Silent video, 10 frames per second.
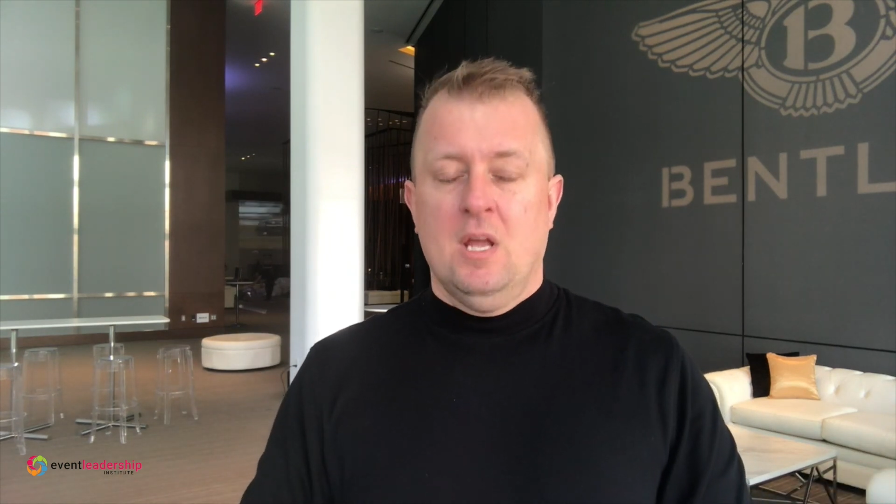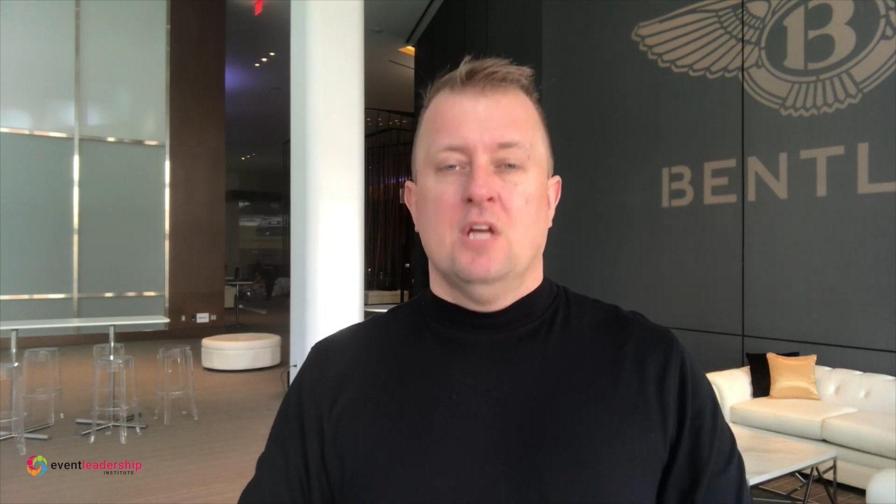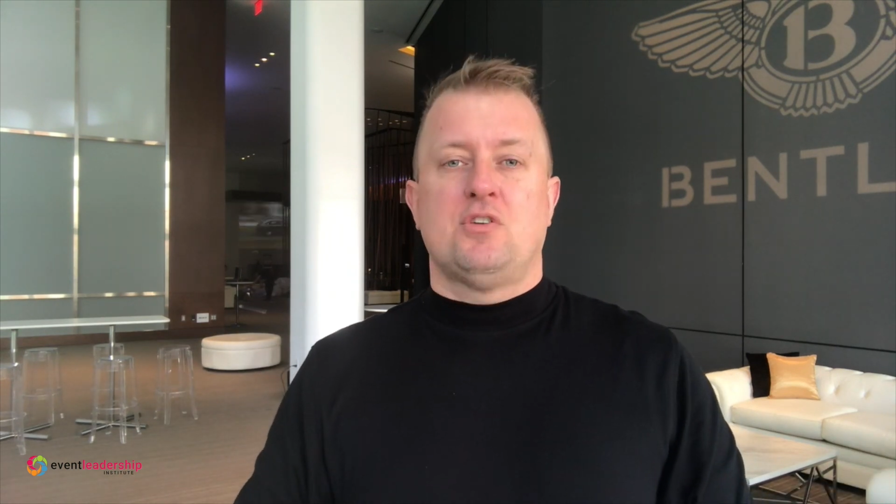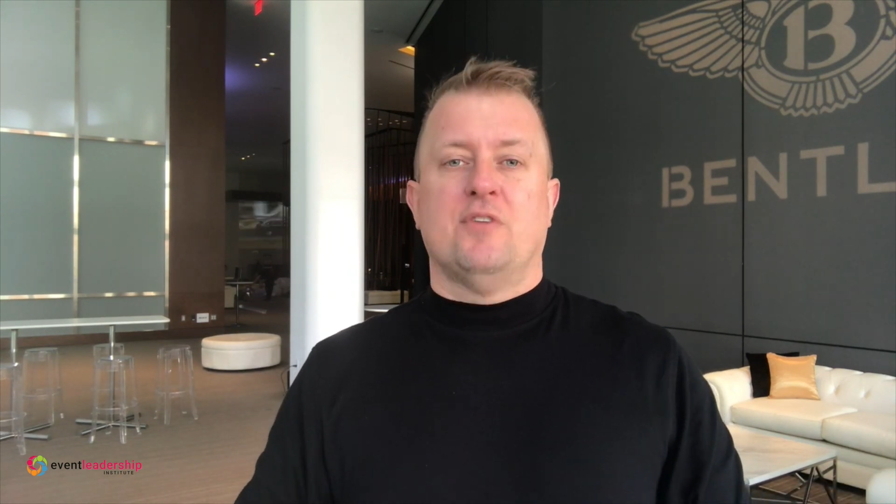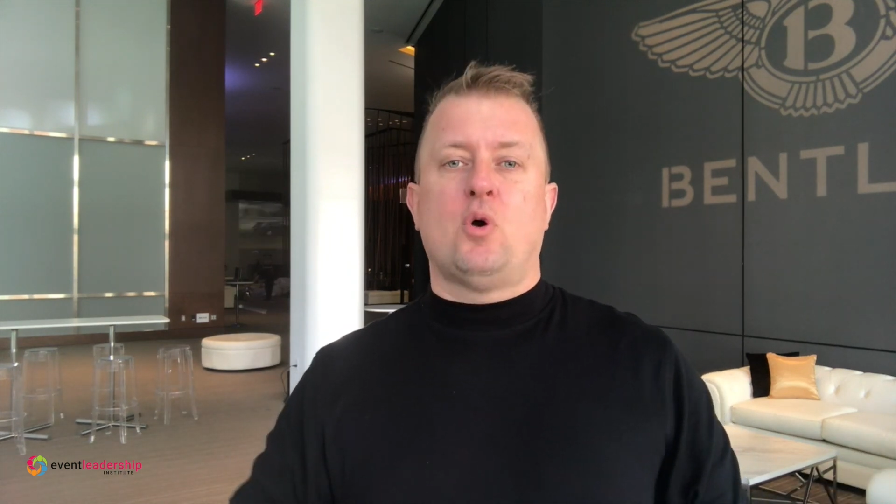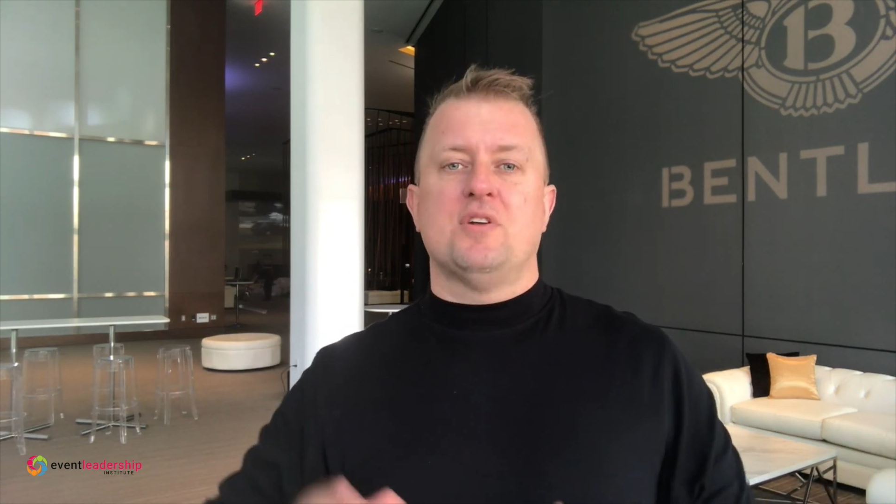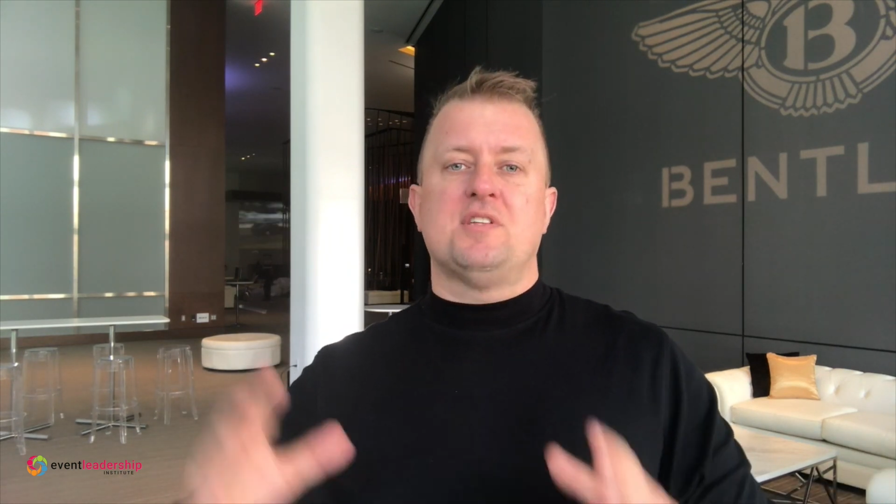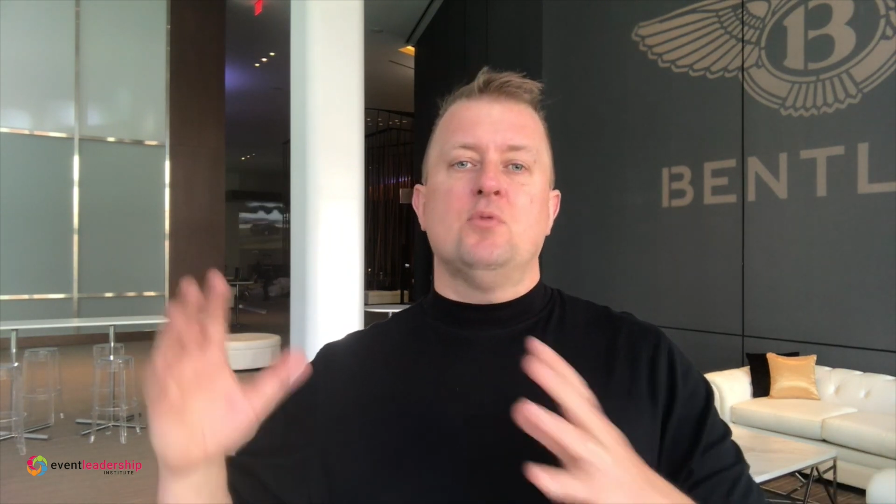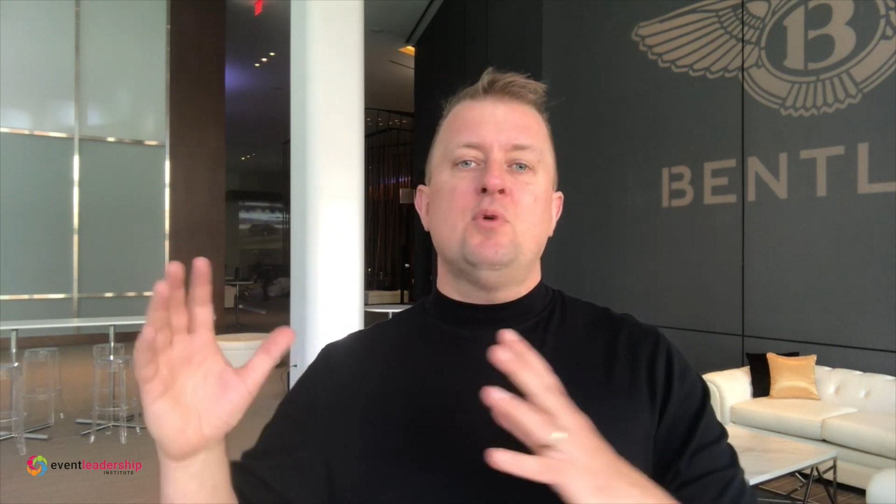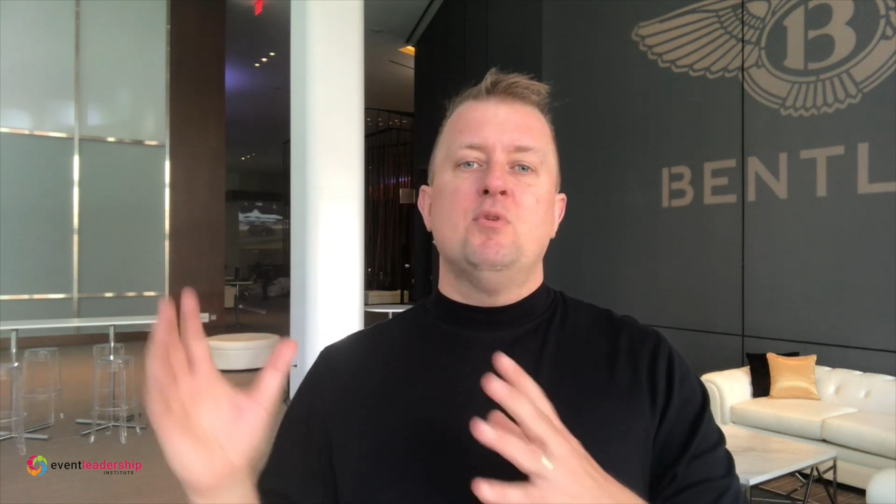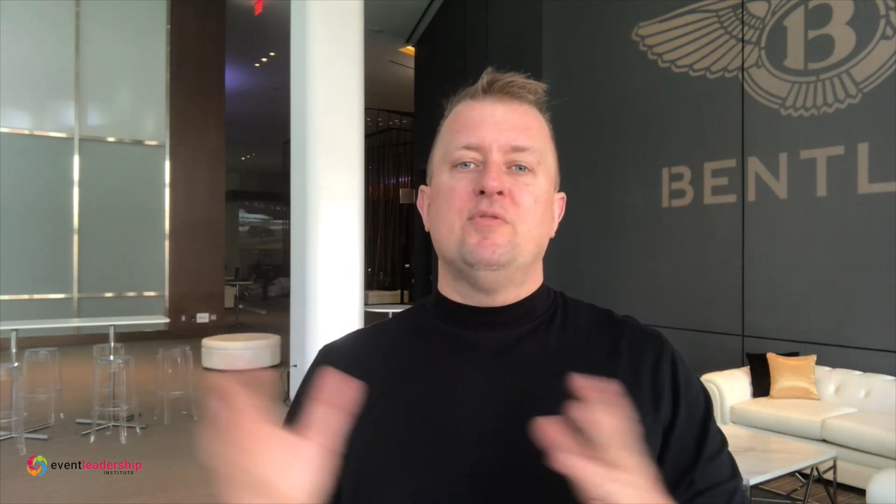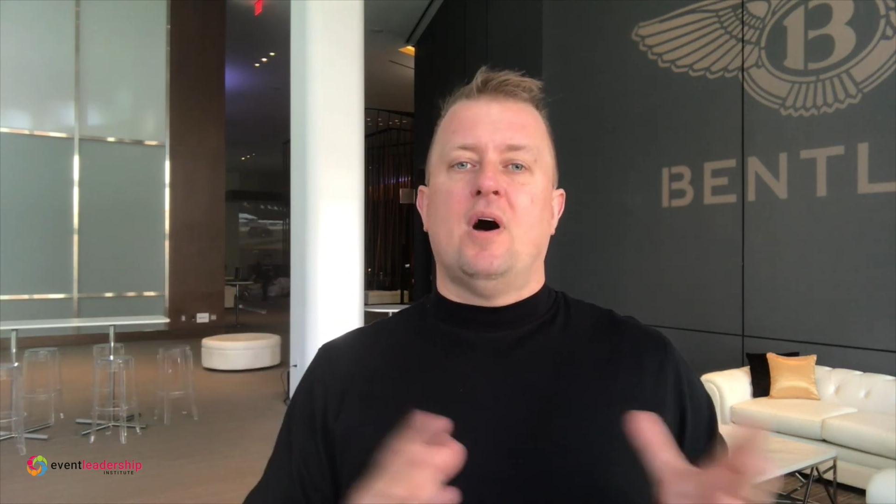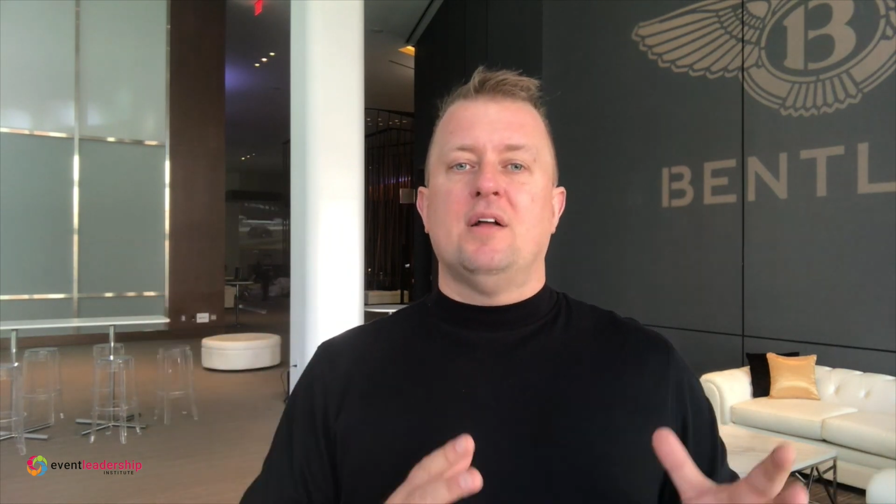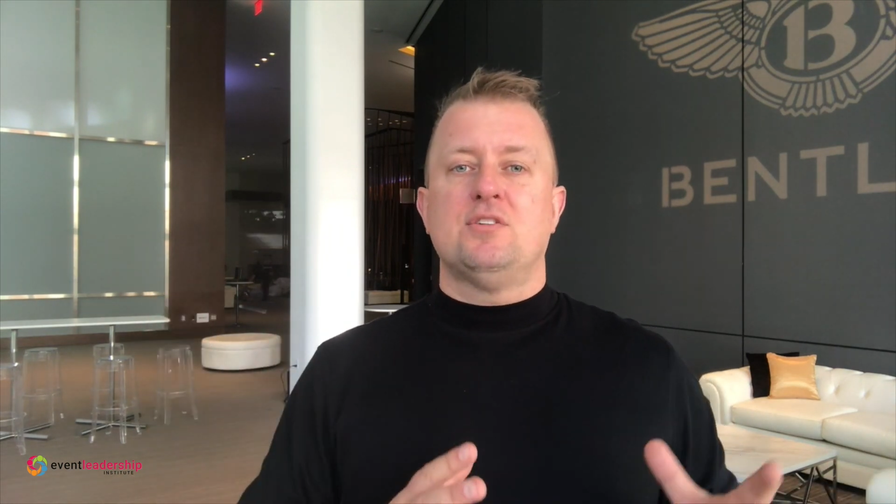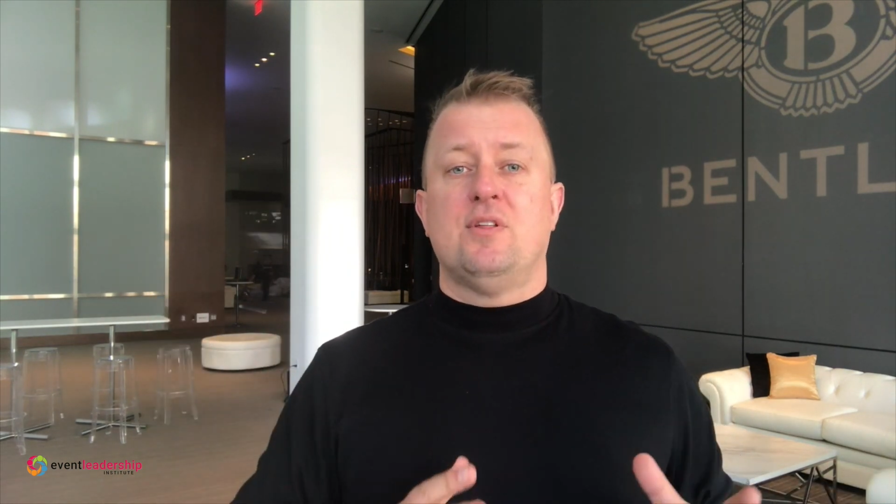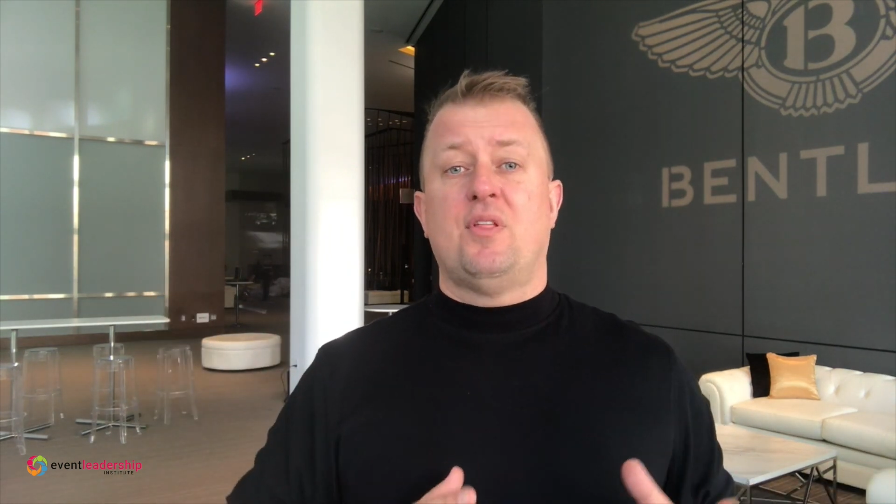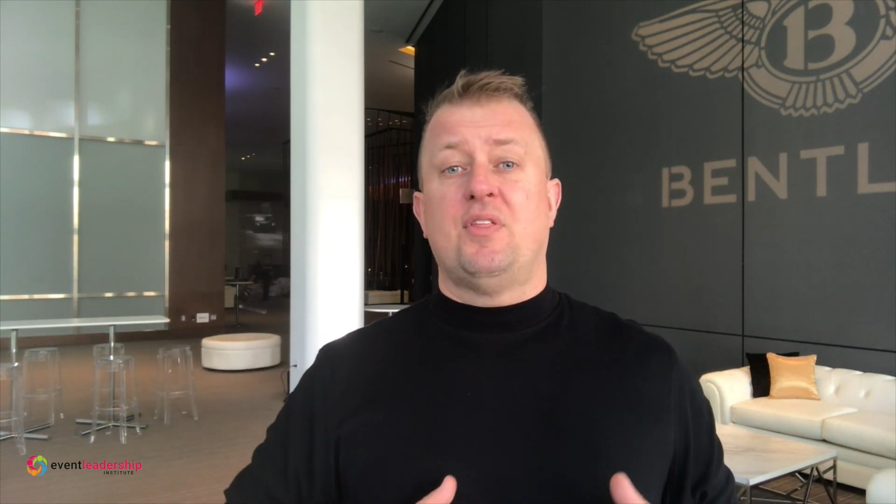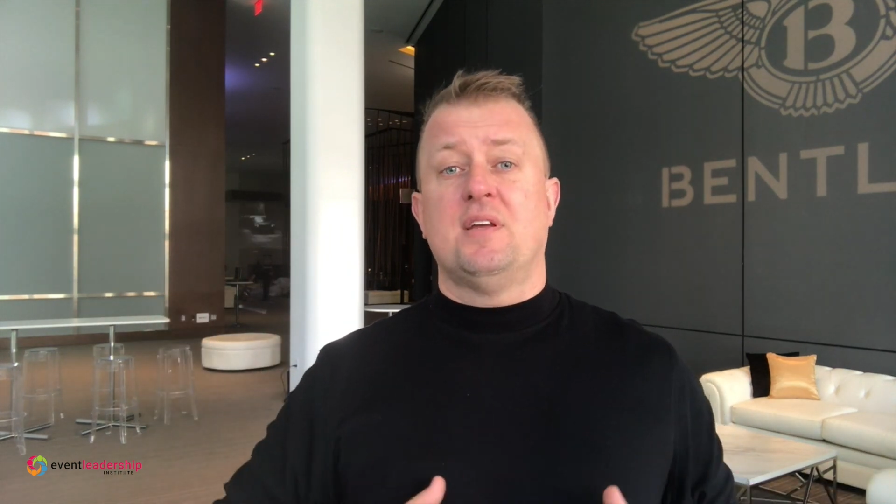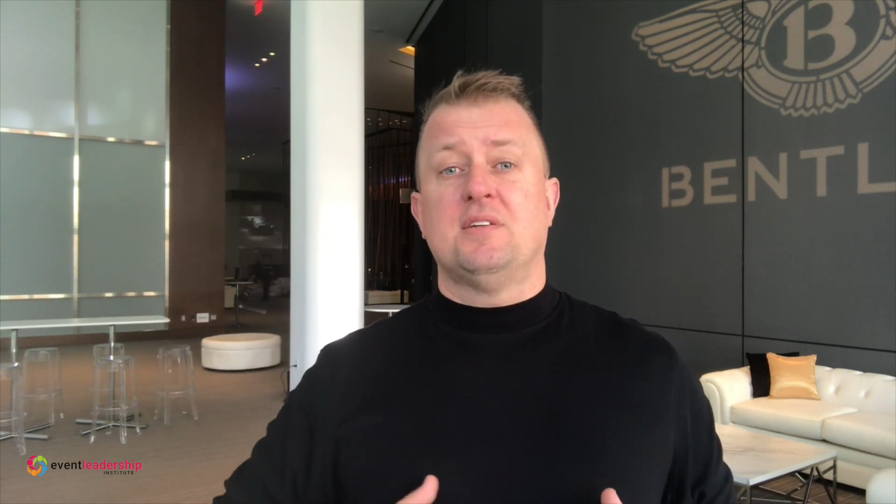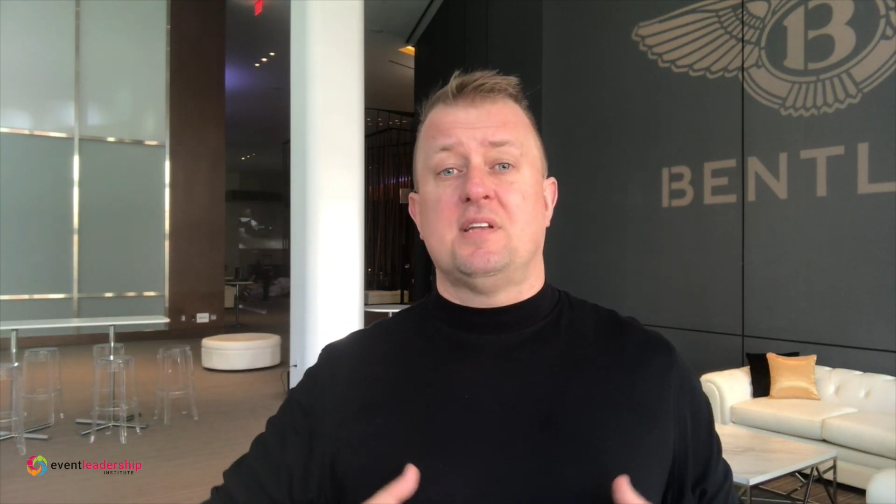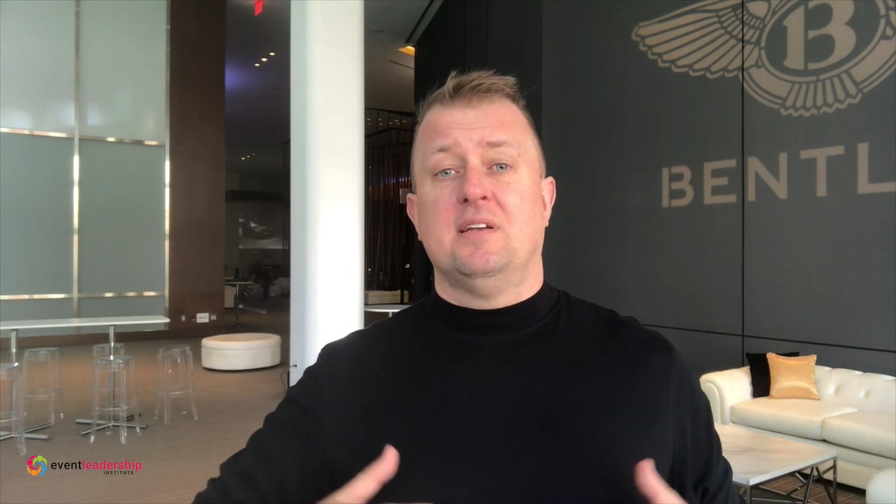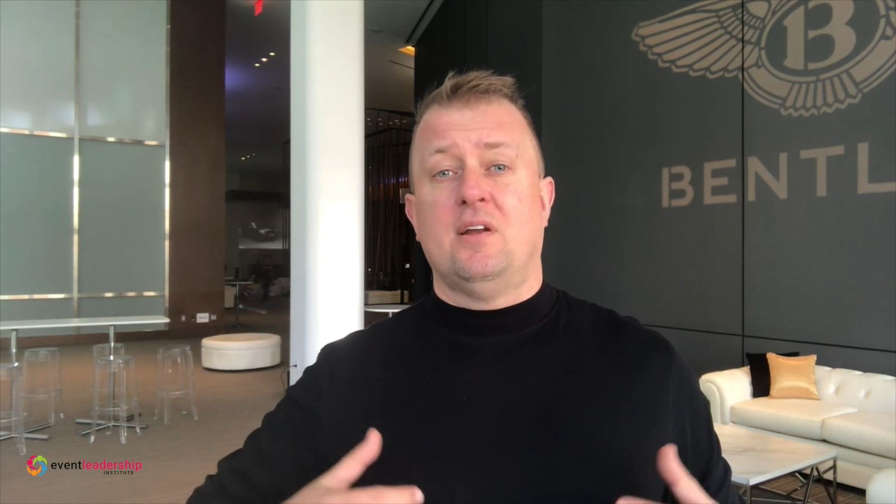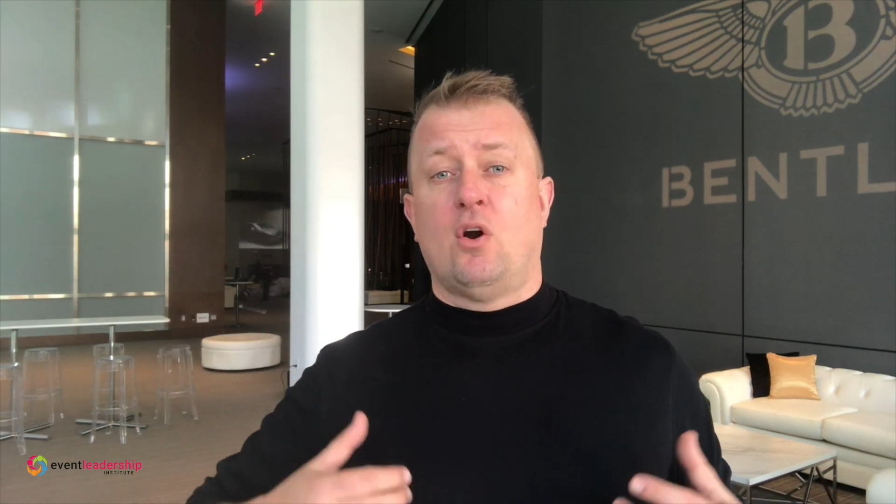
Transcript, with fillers: So of course, then we move on to the things that